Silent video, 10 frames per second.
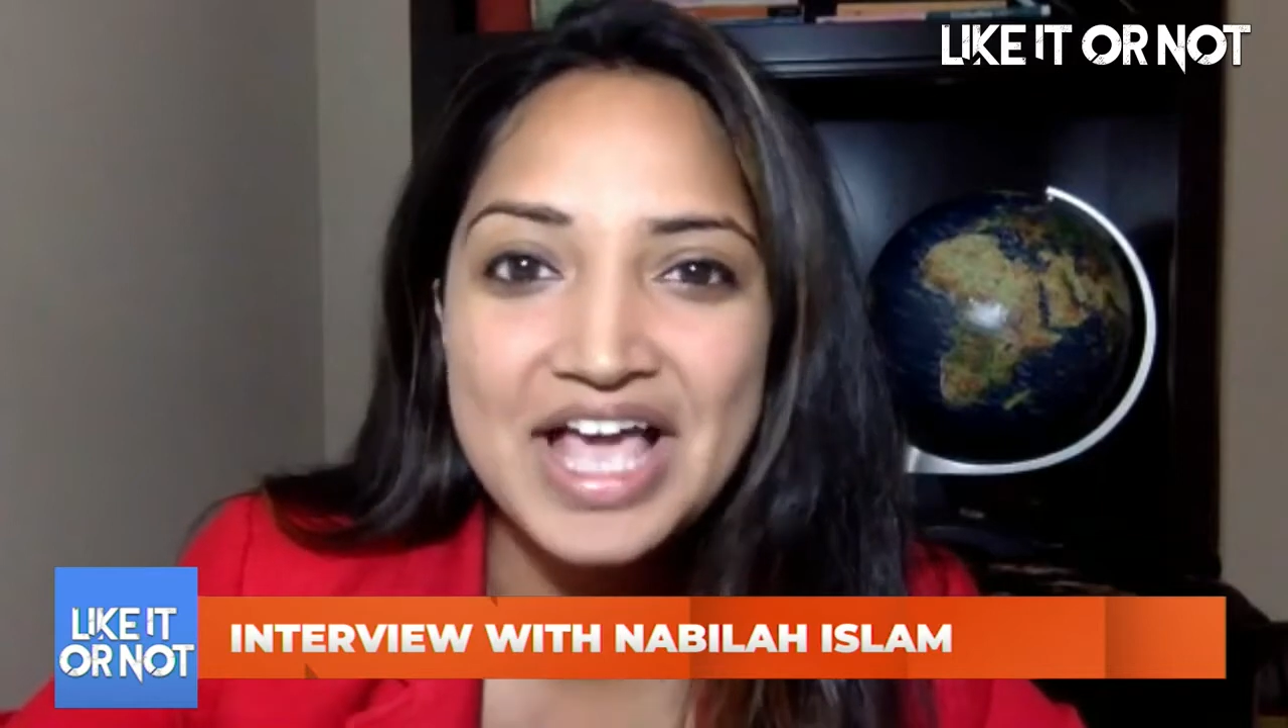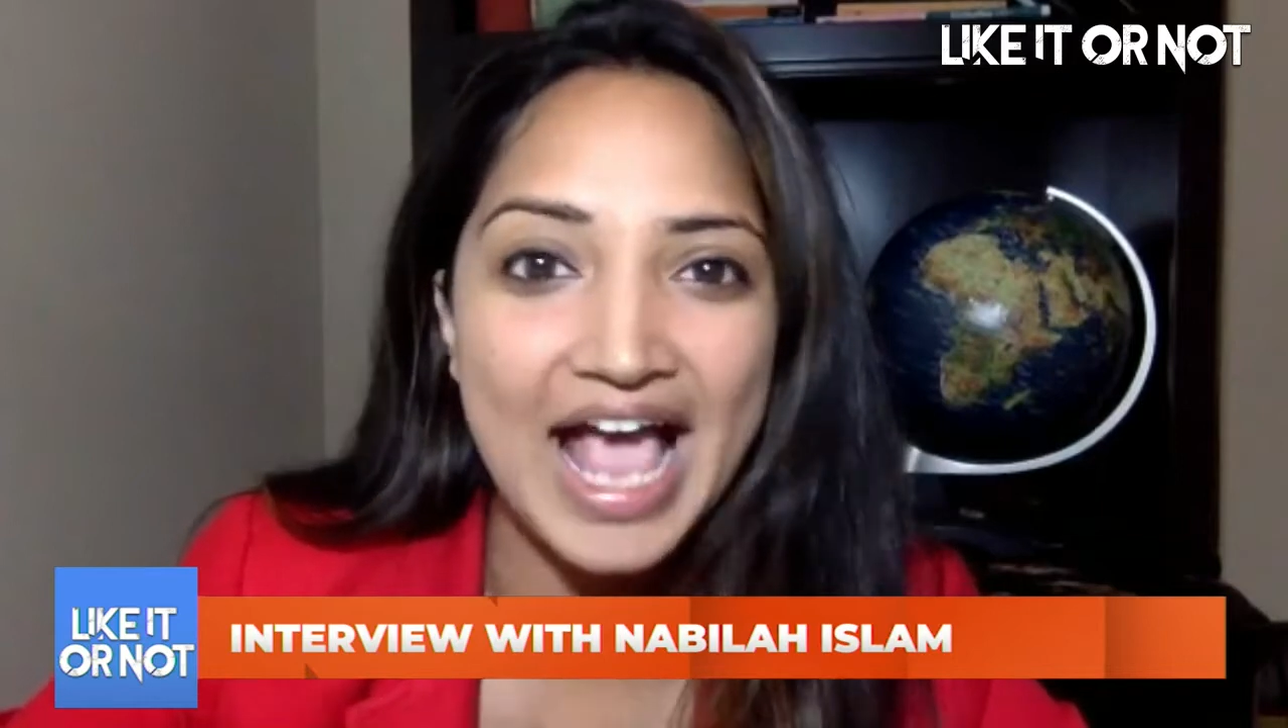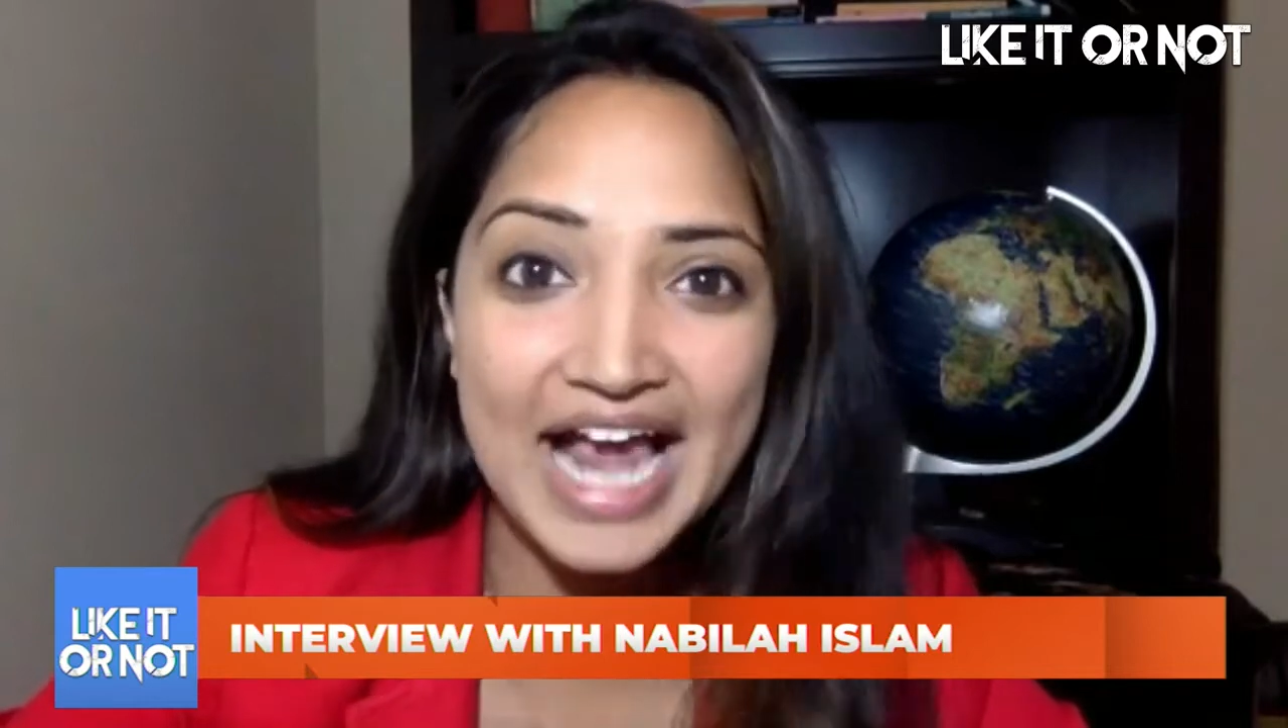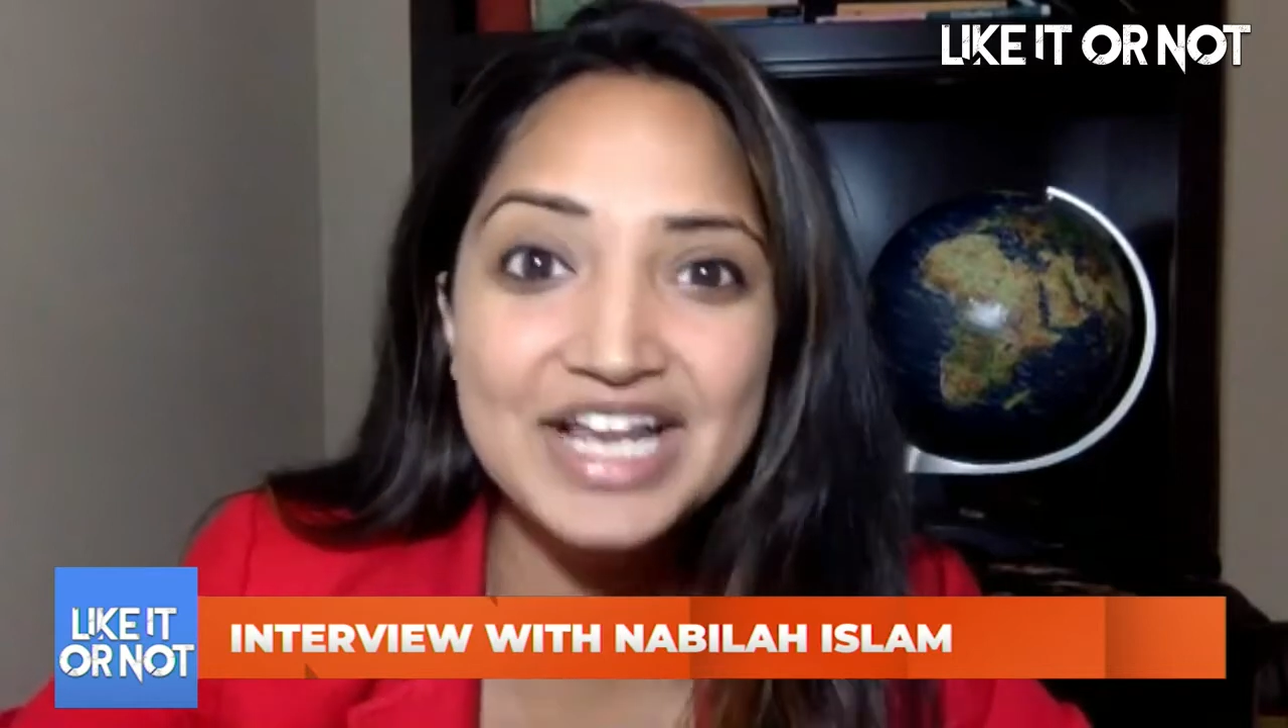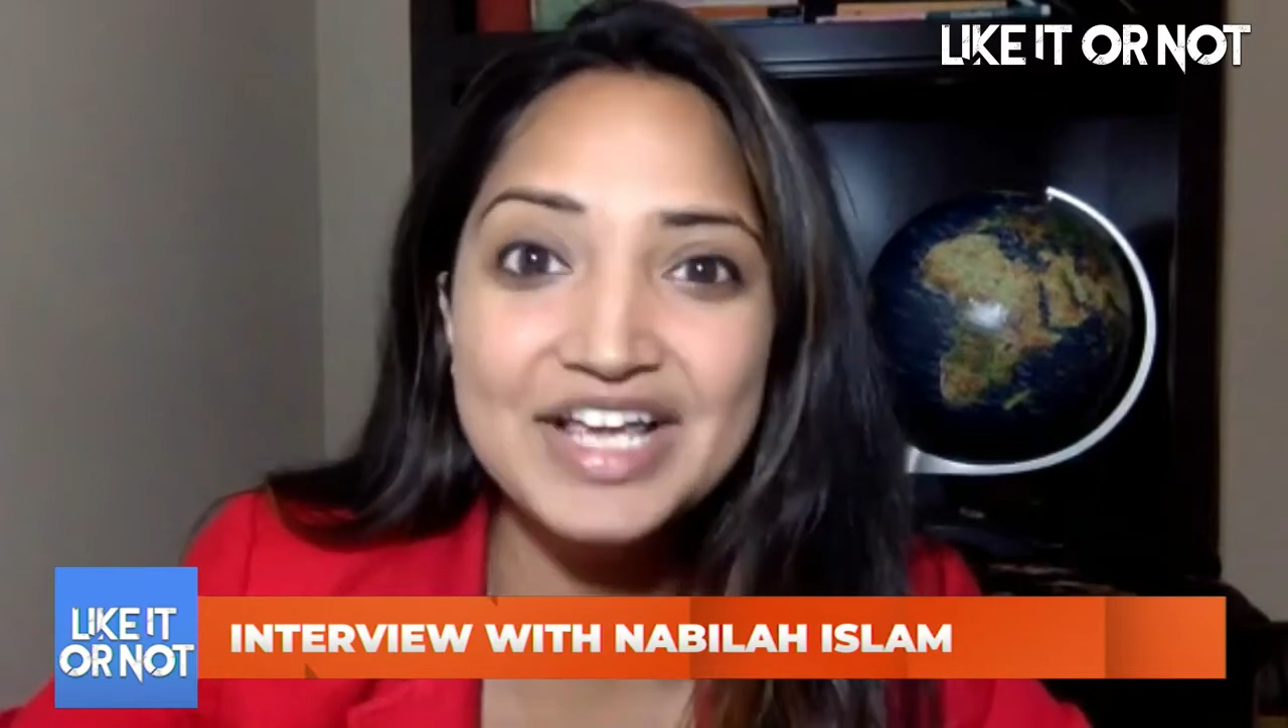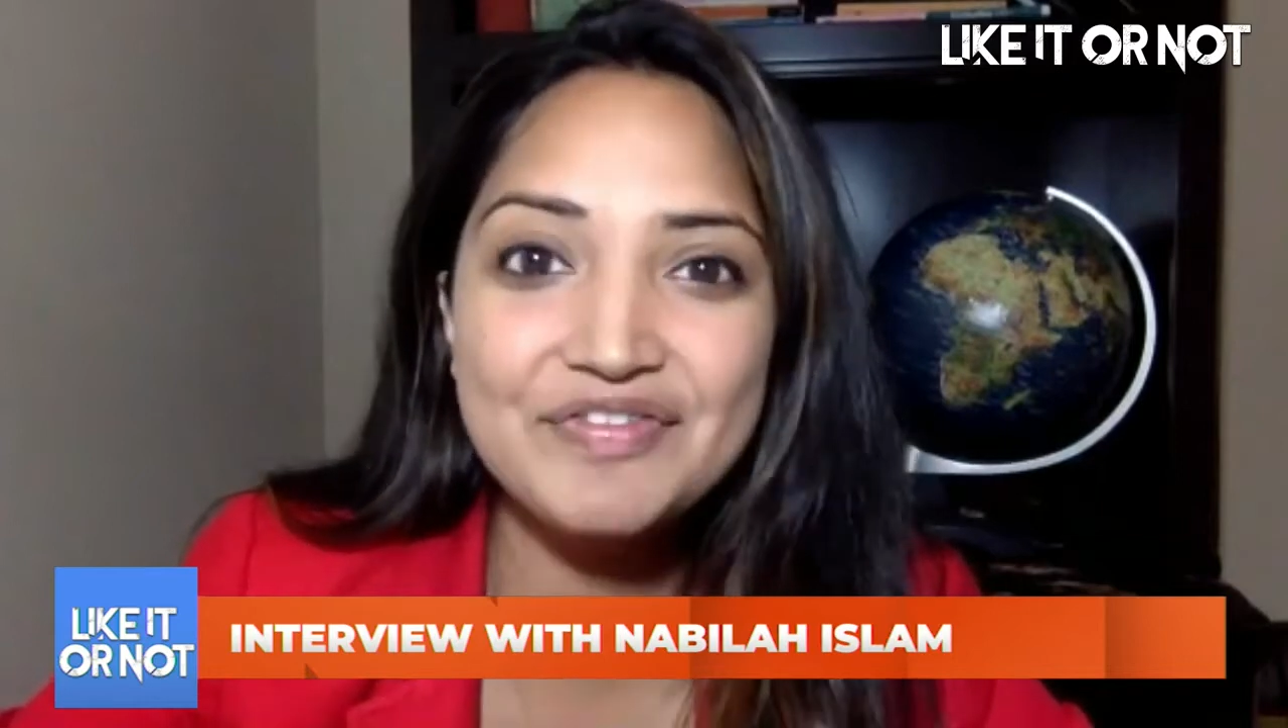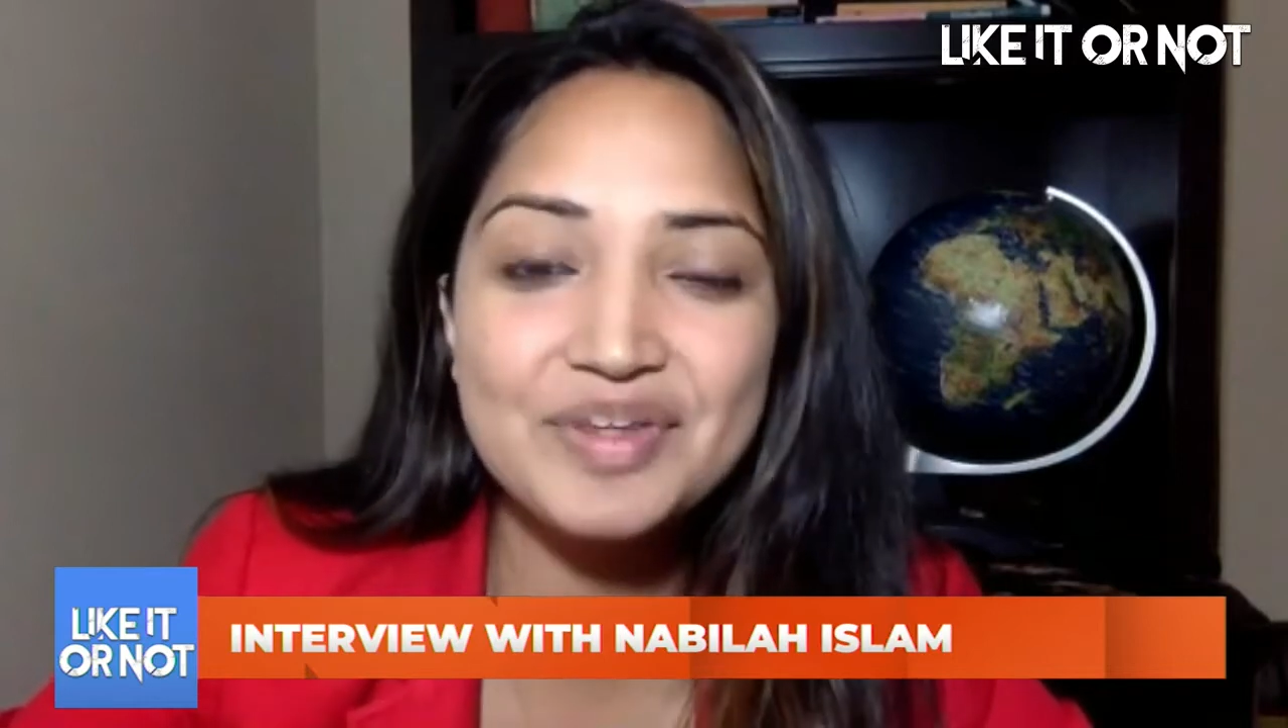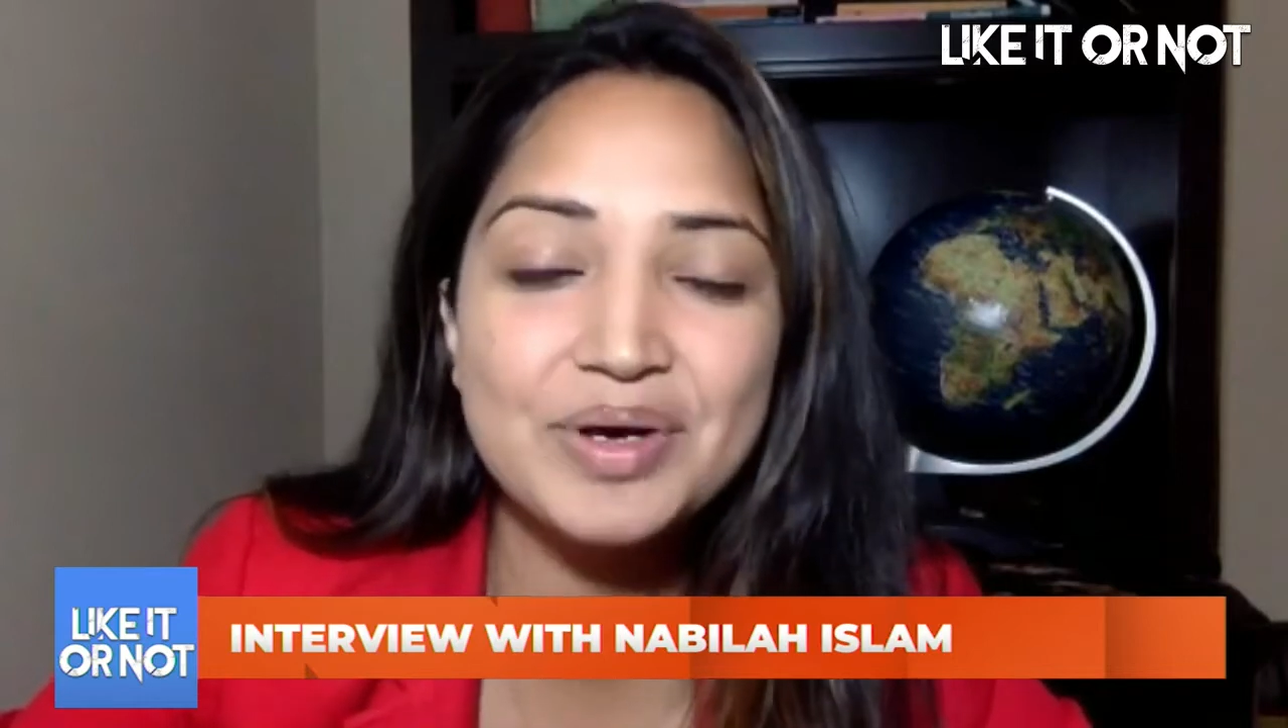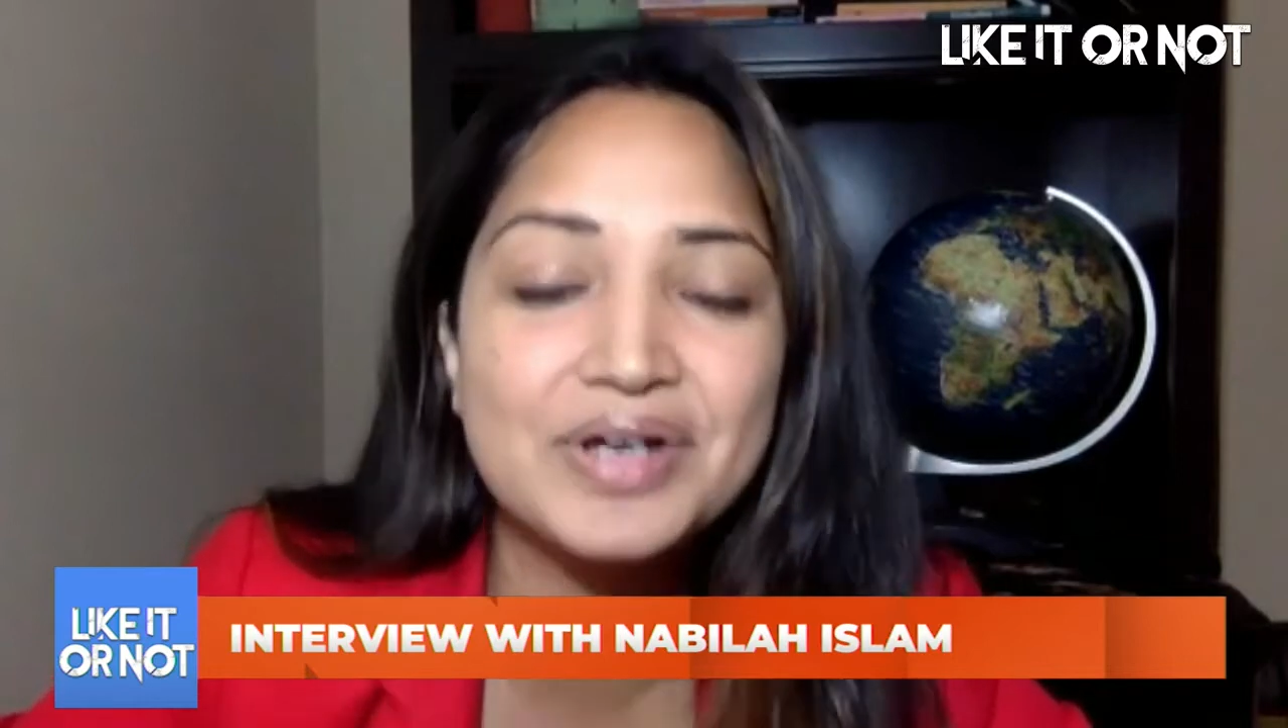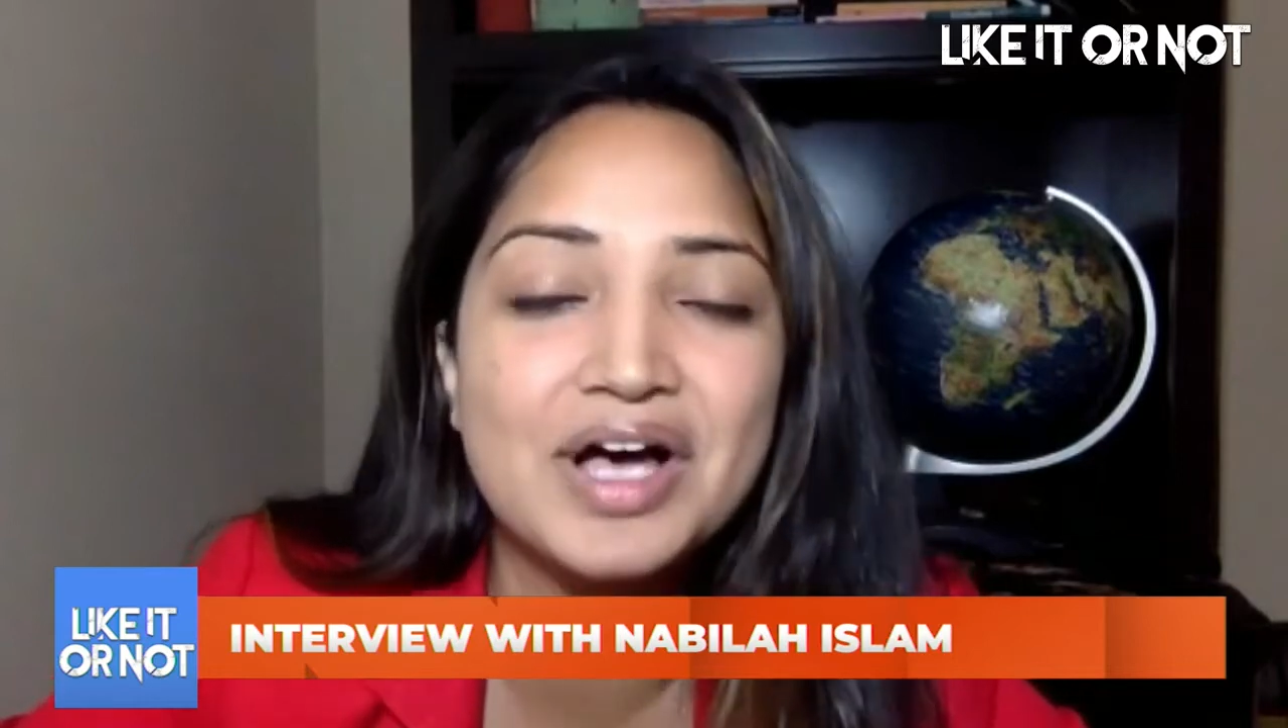any of
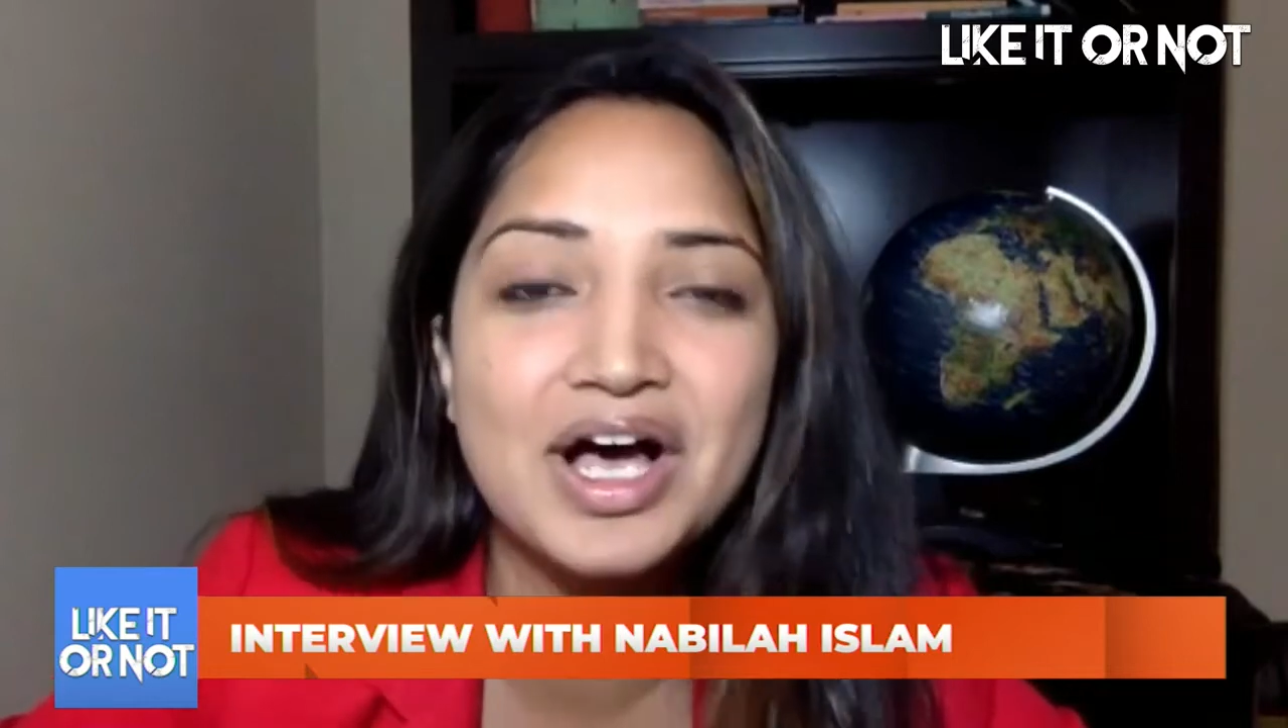the